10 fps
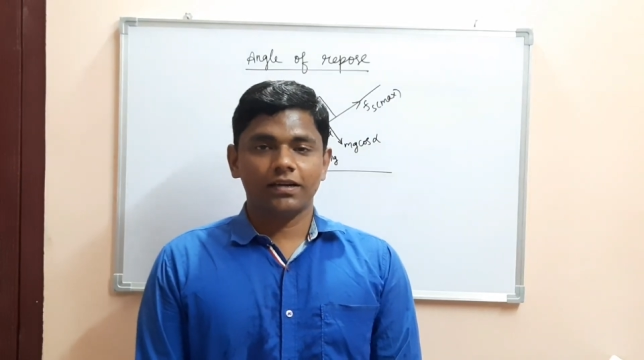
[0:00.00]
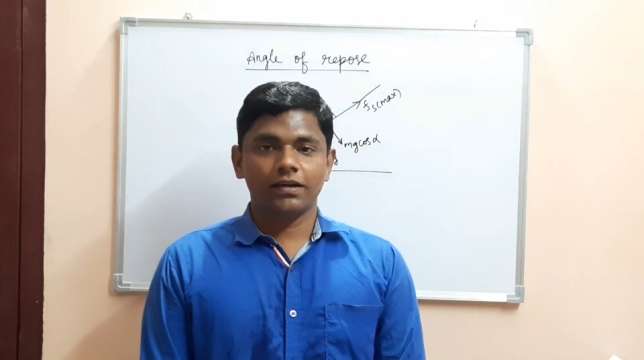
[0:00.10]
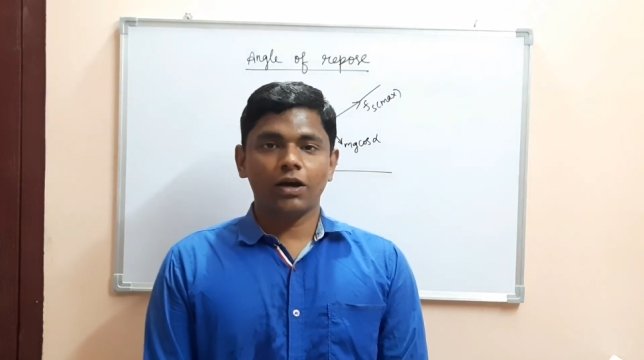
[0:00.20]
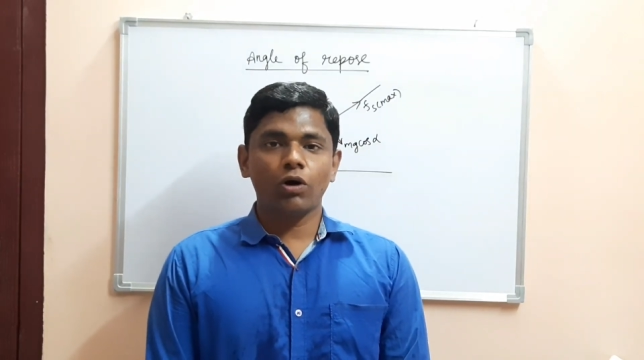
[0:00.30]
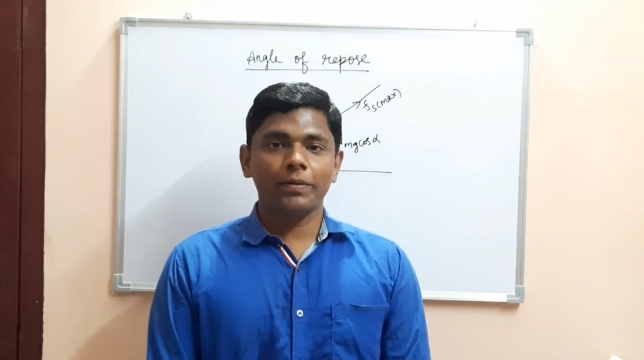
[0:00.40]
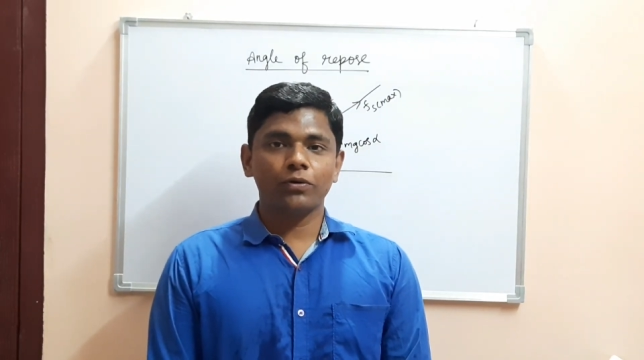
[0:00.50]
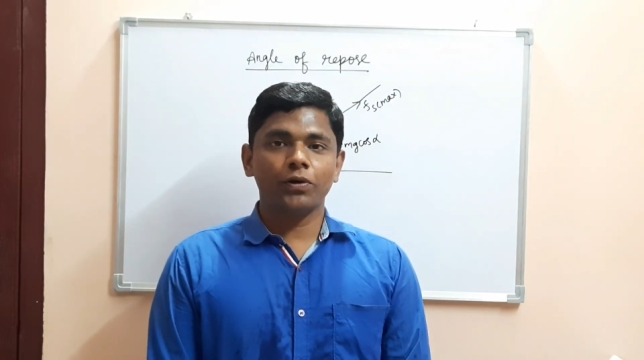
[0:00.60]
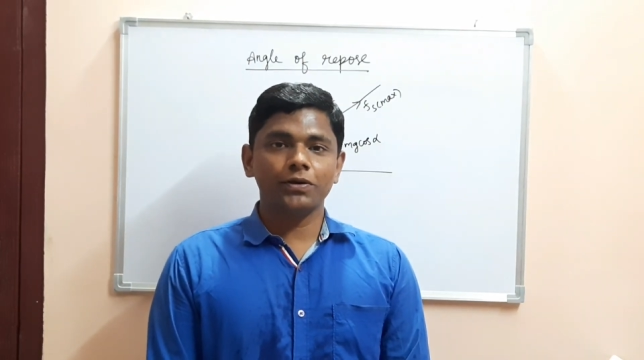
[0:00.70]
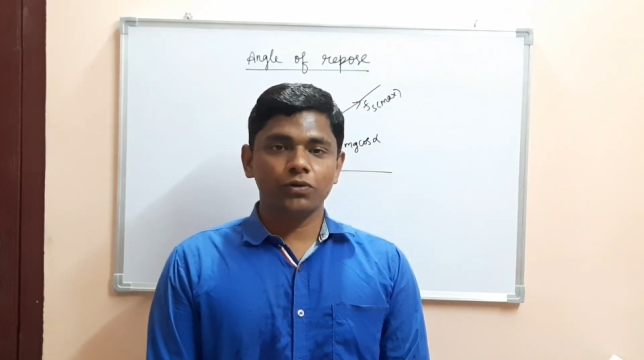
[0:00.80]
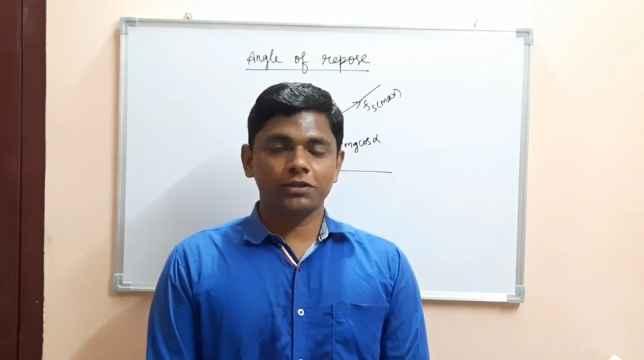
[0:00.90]
Now I am
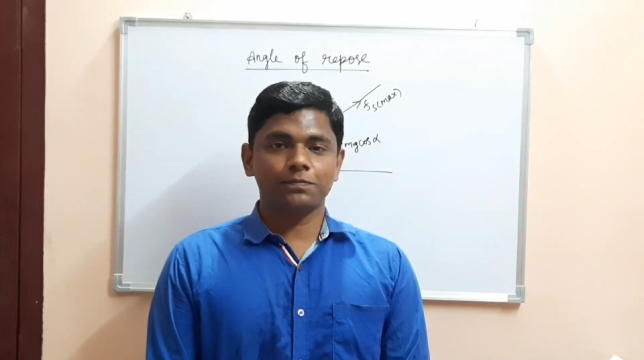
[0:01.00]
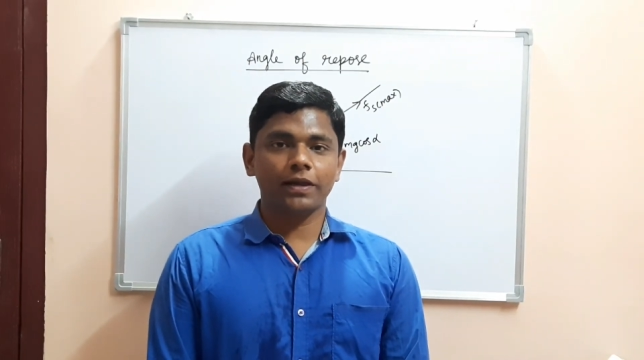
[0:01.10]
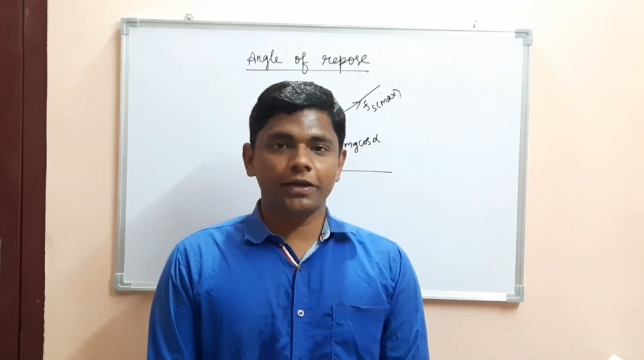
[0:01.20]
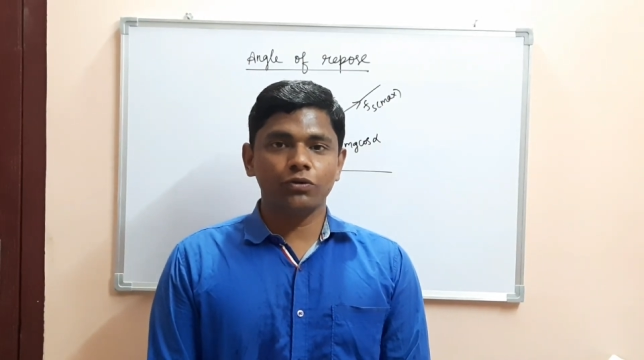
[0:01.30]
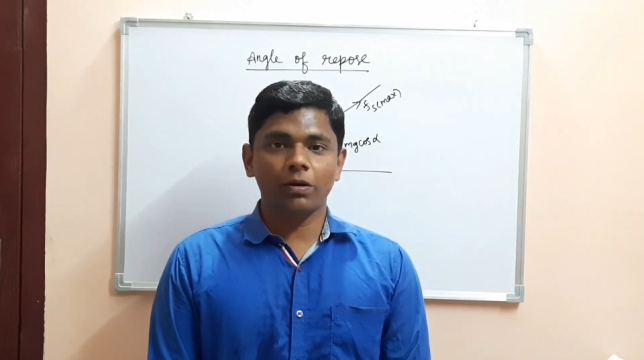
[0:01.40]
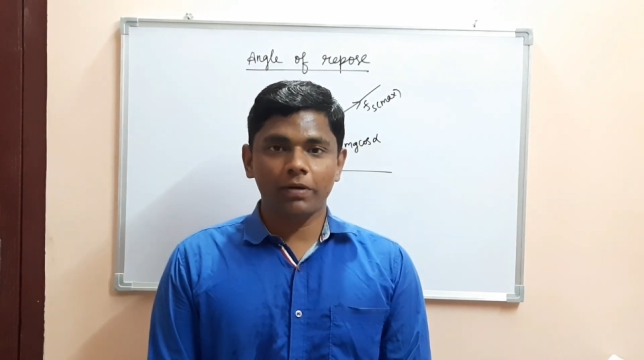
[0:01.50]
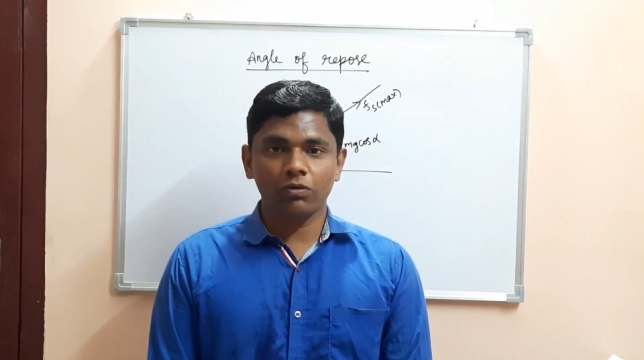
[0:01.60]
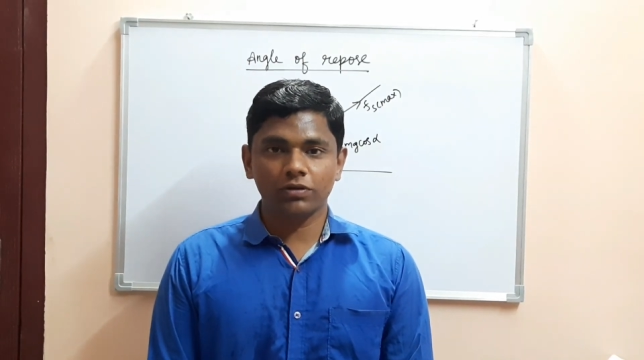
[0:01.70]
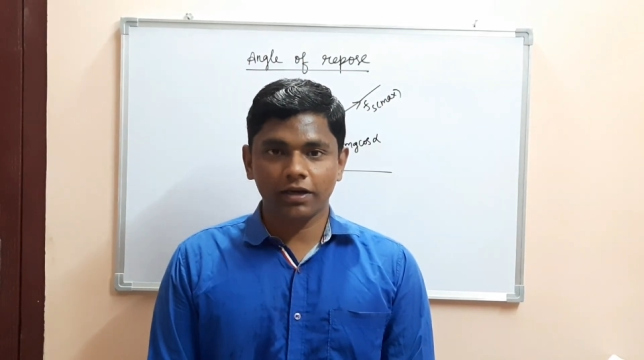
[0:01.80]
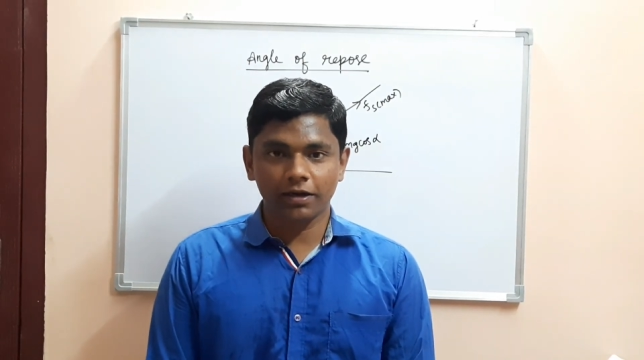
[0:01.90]
going to explain you
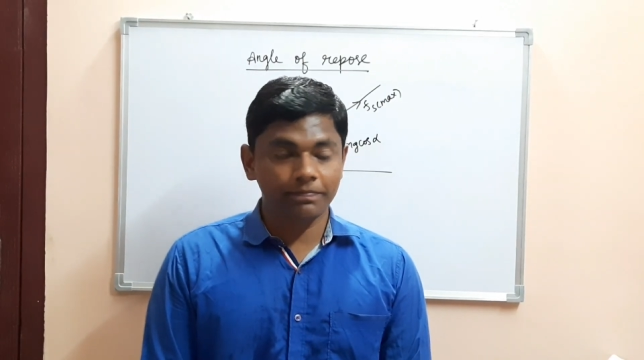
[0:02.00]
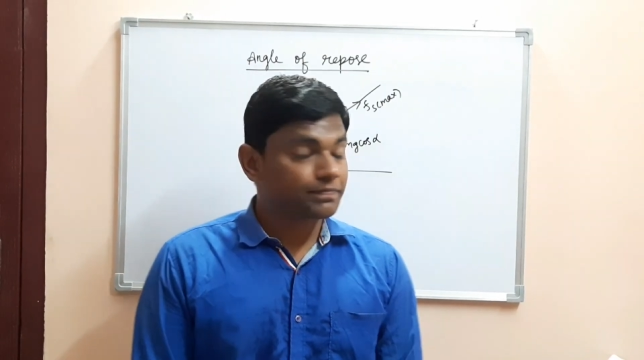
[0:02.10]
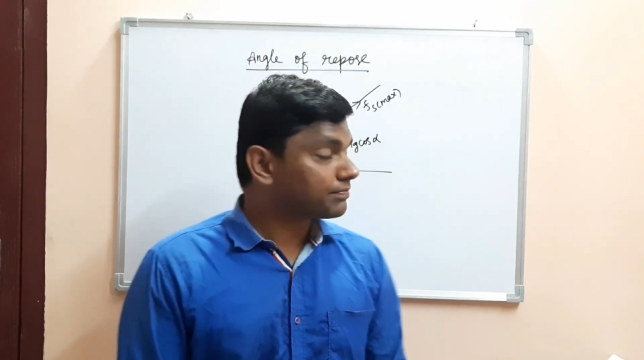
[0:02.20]
about the